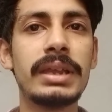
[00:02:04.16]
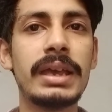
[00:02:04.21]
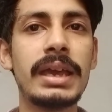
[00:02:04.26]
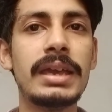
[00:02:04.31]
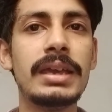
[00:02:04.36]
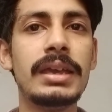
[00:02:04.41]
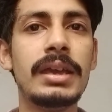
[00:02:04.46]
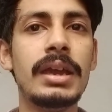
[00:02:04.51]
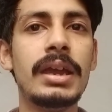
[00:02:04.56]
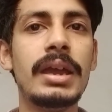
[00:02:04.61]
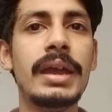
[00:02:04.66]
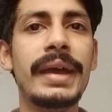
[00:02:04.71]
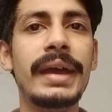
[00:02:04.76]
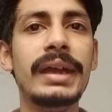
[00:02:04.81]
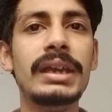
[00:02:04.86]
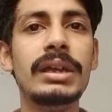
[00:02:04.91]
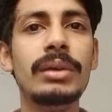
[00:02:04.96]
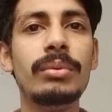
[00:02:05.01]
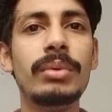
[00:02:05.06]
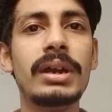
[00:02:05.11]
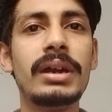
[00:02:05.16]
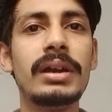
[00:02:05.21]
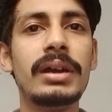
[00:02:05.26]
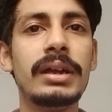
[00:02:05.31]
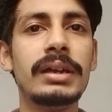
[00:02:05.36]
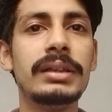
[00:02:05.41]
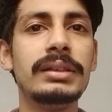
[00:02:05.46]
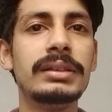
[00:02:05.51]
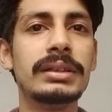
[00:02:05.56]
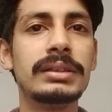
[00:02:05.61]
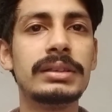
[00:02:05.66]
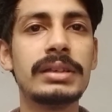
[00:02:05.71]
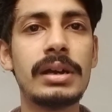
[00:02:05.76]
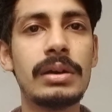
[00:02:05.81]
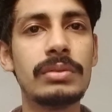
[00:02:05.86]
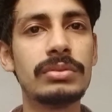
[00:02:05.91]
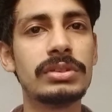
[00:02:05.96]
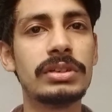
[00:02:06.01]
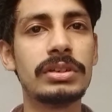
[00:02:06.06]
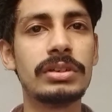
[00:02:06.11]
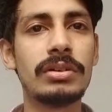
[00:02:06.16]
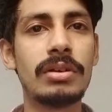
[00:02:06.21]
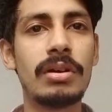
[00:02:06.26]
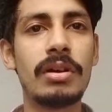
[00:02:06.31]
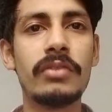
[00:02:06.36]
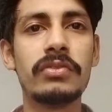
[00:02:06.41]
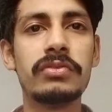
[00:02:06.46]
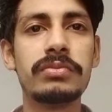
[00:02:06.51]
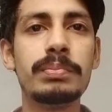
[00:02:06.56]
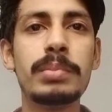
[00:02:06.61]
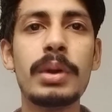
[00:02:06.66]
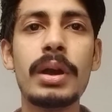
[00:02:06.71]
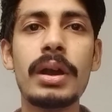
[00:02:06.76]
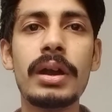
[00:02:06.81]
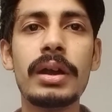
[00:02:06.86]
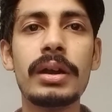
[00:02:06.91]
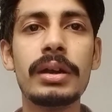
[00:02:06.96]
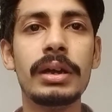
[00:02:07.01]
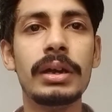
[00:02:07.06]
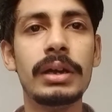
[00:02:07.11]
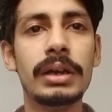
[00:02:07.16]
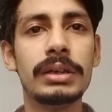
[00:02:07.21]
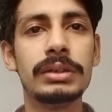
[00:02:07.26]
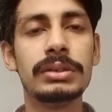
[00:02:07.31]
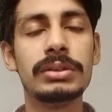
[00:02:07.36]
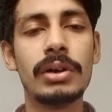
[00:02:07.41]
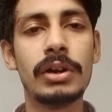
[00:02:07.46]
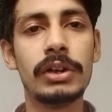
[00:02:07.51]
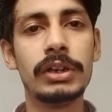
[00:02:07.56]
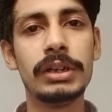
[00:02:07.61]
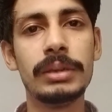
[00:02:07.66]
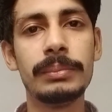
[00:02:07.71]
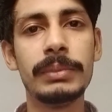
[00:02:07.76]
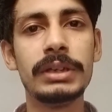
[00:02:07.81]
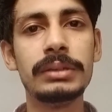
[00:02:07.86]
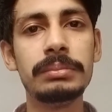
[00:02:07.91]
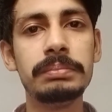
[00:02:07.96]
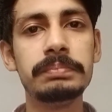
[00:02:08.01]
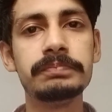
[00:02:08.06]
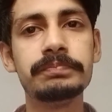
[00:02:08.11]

play anywhere in the thousands of per tournament.